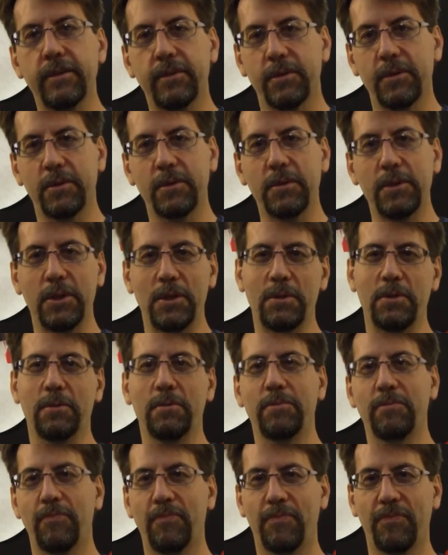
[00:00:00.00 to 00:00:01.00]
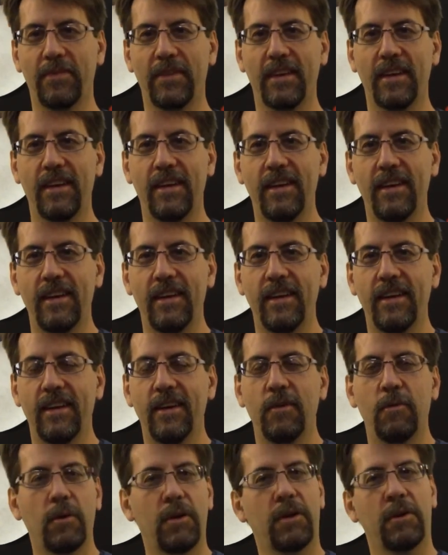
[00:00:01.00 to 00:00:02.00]
through you.
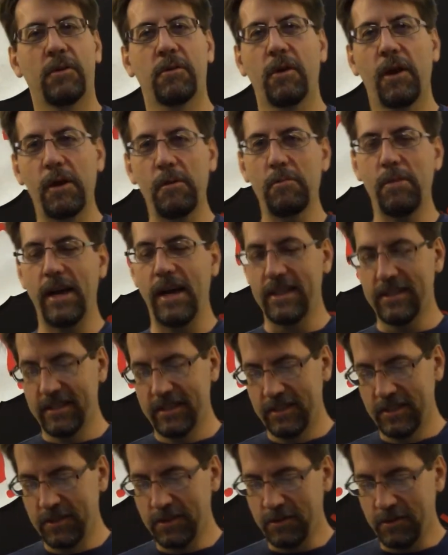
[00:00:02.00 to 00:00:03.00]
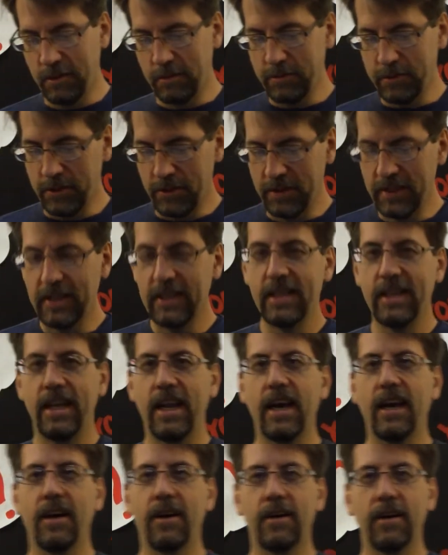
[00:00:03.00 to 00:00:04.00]
What a great passage of scripture.
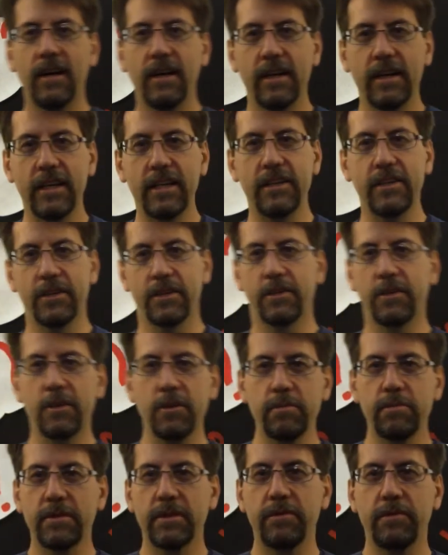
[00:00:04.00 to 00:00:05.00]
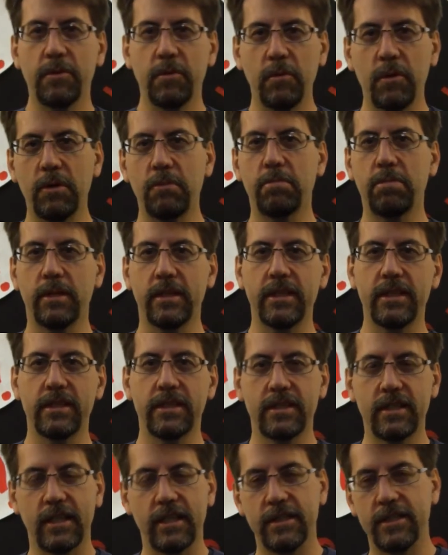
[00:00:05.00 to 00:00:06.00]
Now, in your groups, if you would
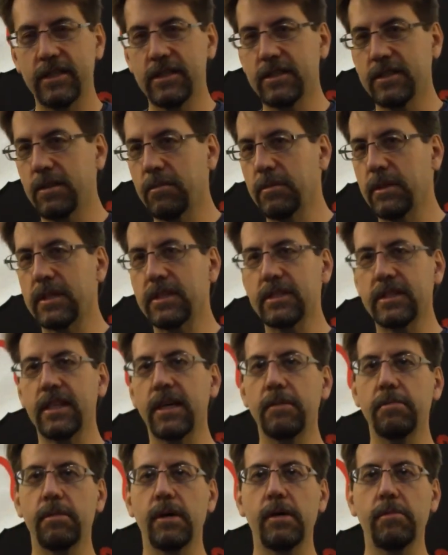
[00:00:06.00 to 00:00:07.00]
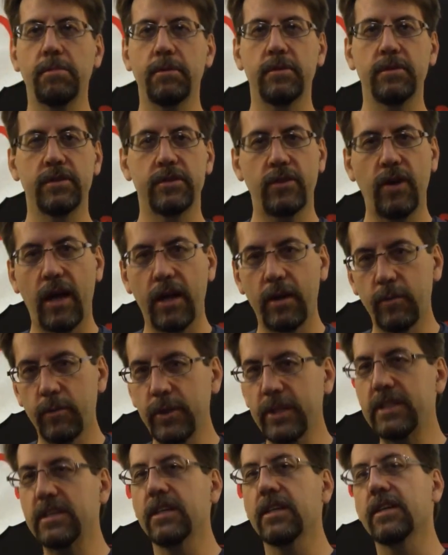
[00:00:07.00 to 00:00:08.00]
please just somebody step up and try to
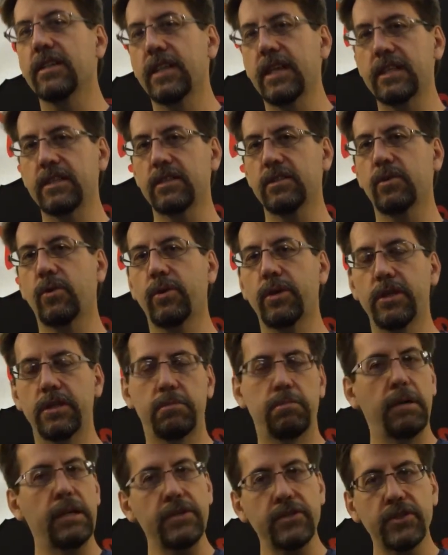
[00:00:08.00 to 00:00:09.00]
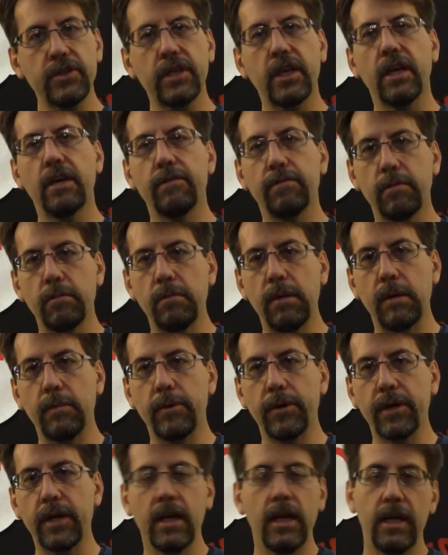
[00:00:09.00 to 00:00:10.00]
retell that story as best you can from
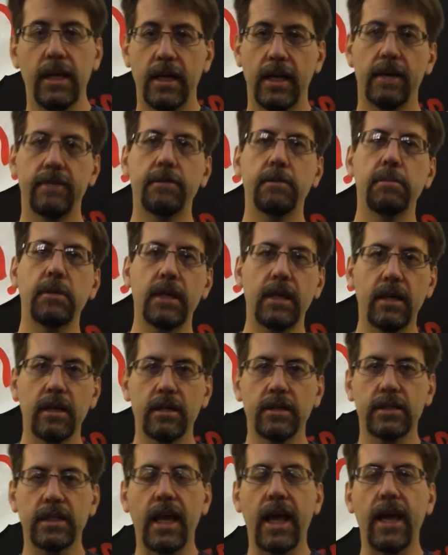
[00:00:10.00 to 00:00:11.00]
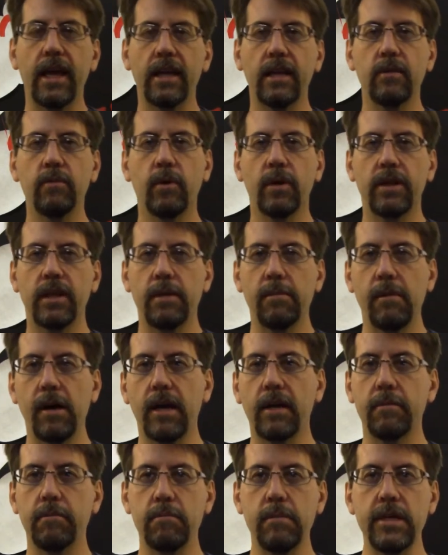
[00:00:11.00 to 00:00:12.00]
memory. Everybody else add in what they
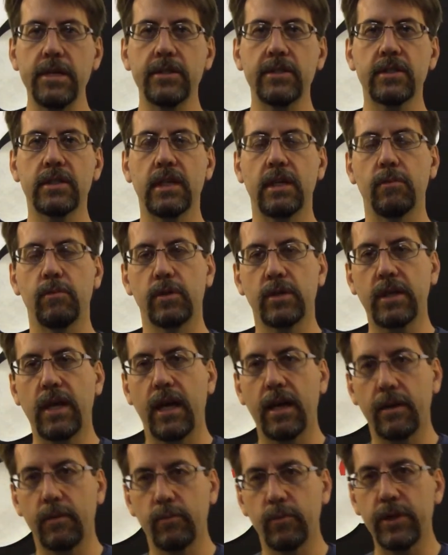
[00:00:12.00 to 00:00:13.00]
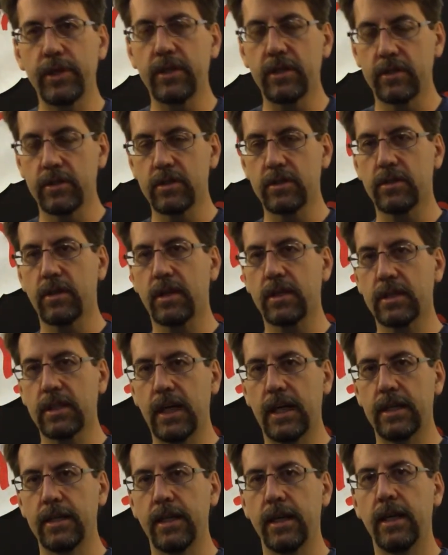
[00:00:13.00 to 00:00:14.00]
might have missed, and we'll kind of reconstruct
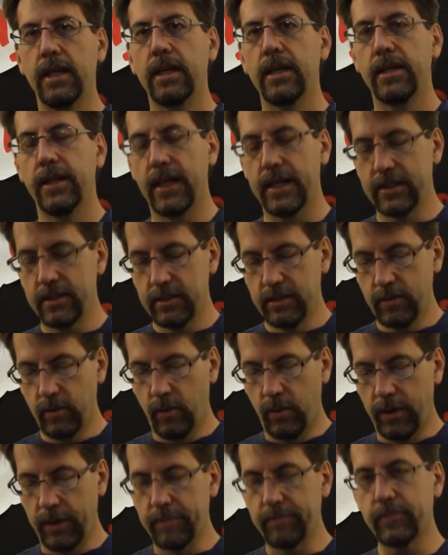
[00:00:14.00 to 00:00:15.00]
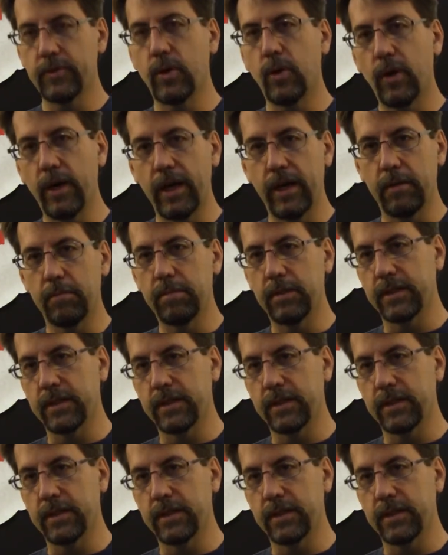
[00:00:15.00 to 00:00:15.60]
that story. Go ahead,